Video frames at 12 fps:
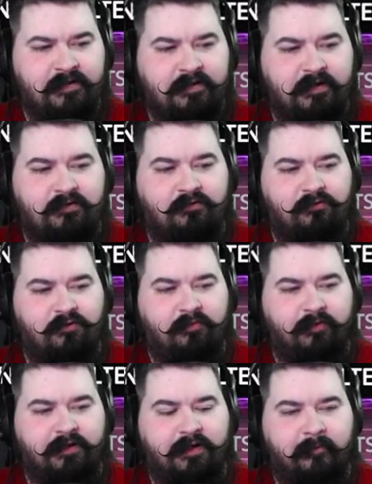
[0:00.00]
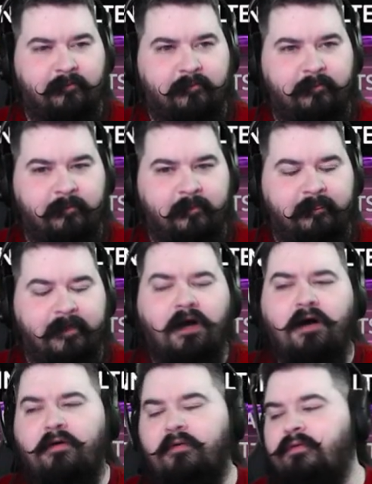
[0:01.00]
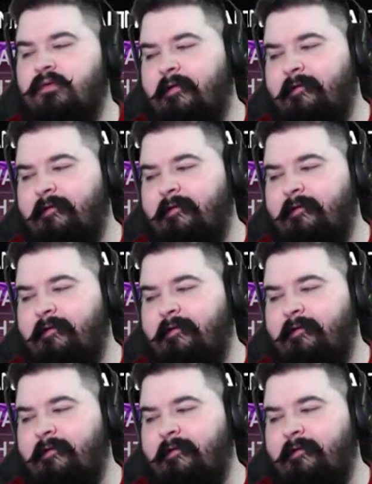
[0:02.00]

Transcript: Necrolord ability. Oh.